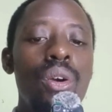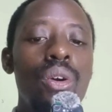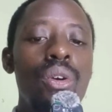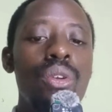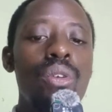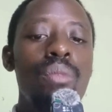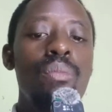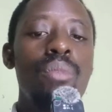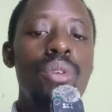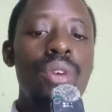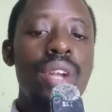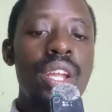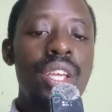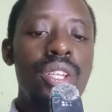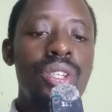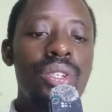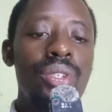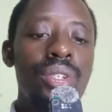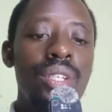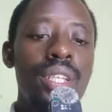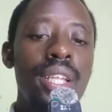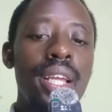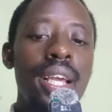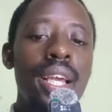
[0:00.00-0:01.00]

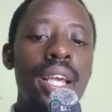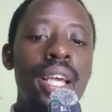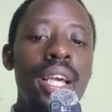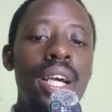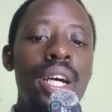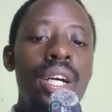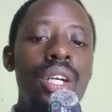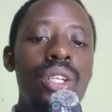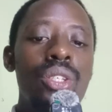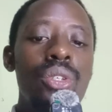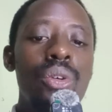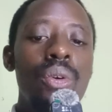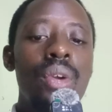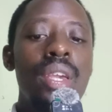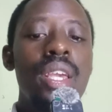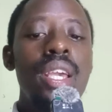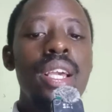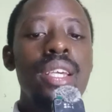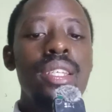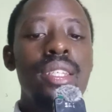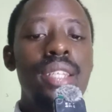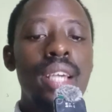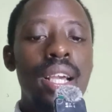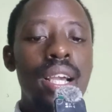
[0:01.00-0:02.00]
corroboration. So
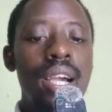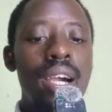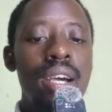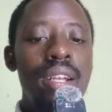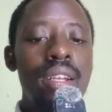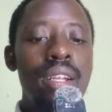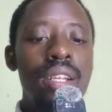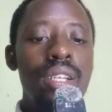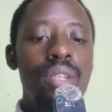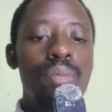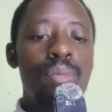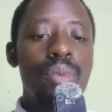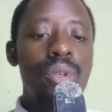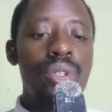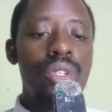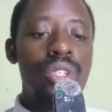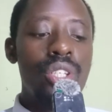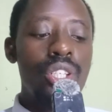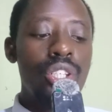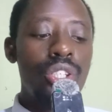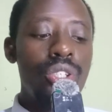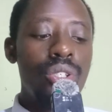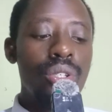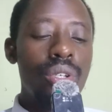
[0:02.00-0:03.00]
here is the current
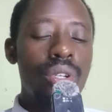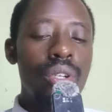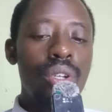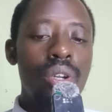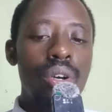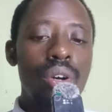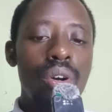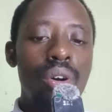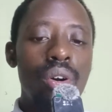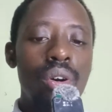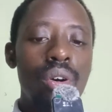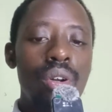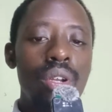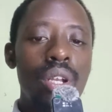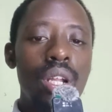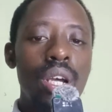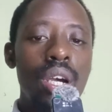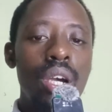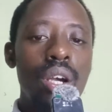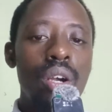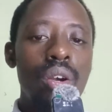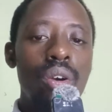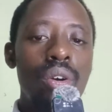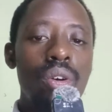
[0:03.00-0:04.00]
position
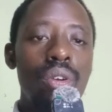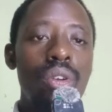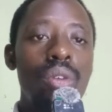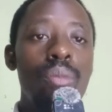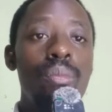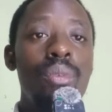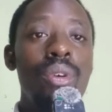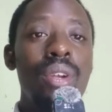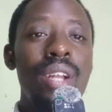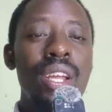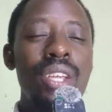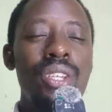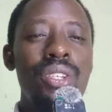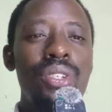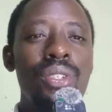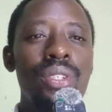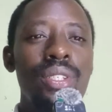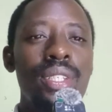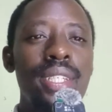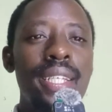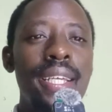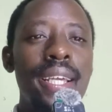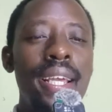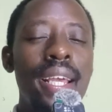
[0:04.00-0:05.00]
on
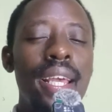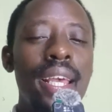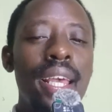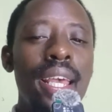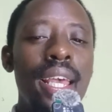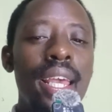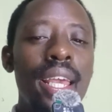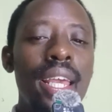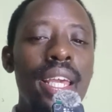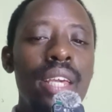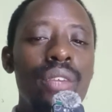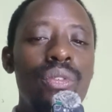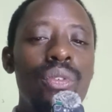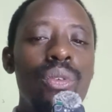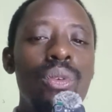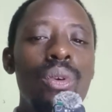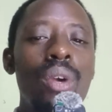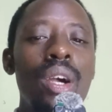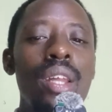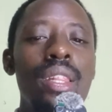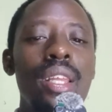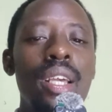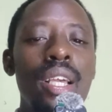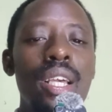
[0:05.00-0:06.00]
corroboration. If you
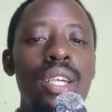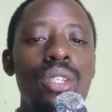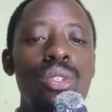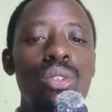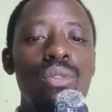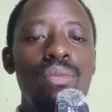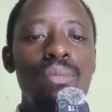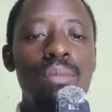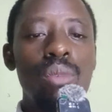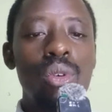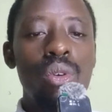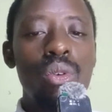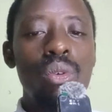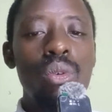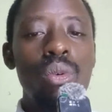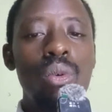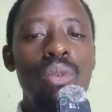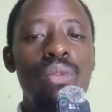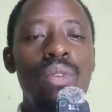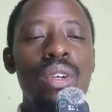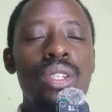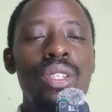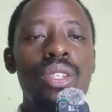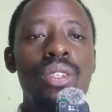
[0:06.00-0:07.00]
look at the case of
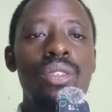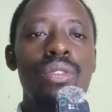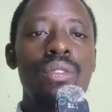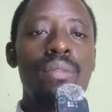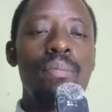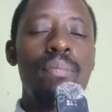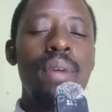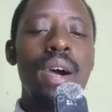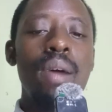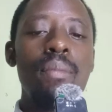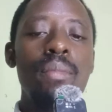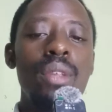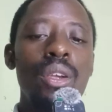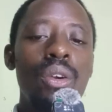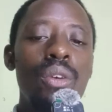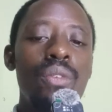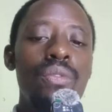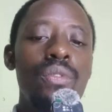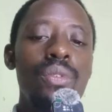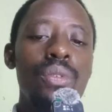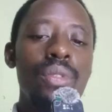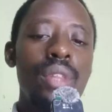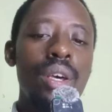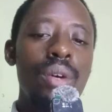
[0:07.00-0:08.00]
Mukungu versus Republic
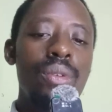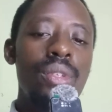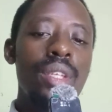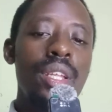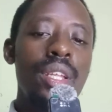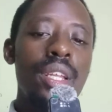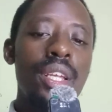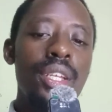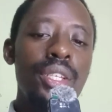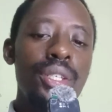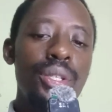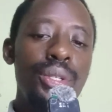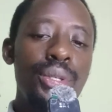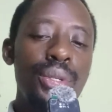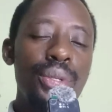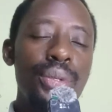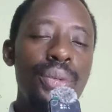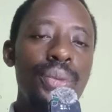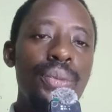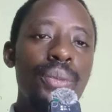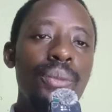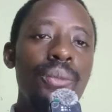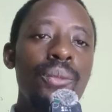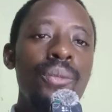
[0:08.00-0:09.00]
of
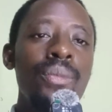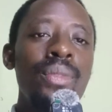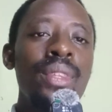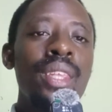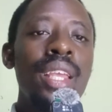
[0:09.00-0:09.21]
2002,